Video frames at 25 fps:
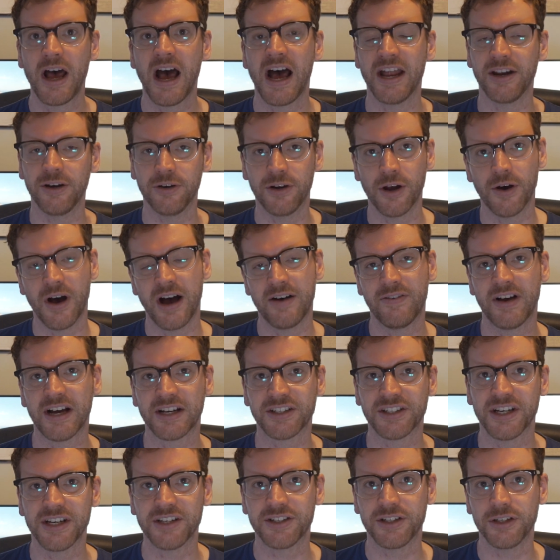and you don't have
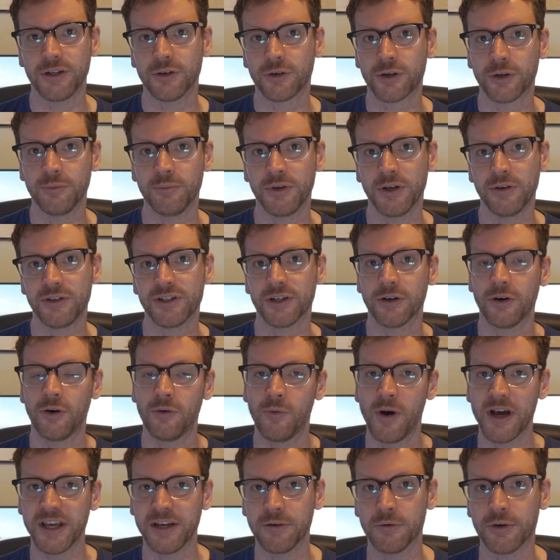access to your computer or
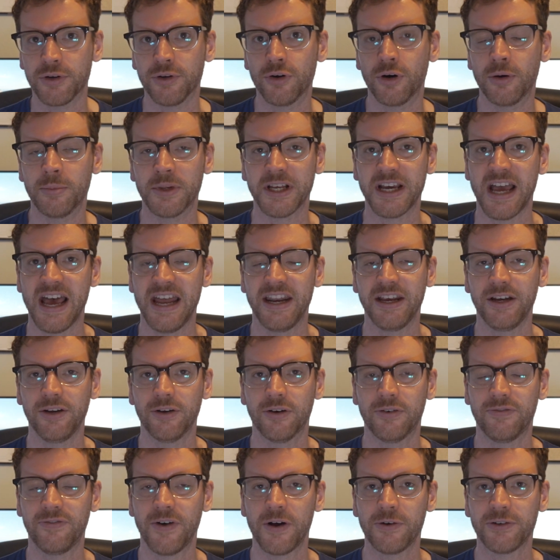where you would normally edit
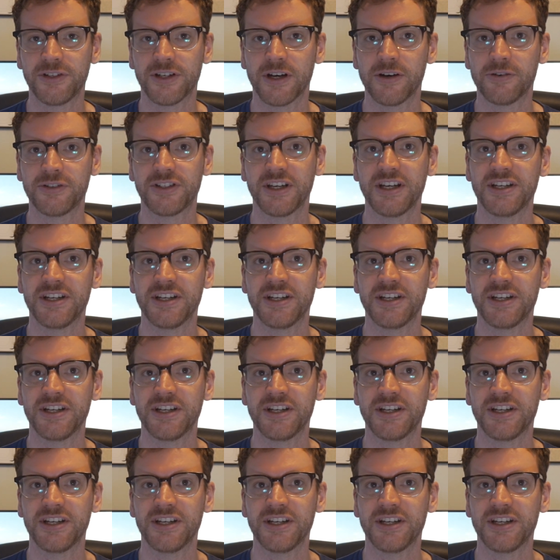your photos,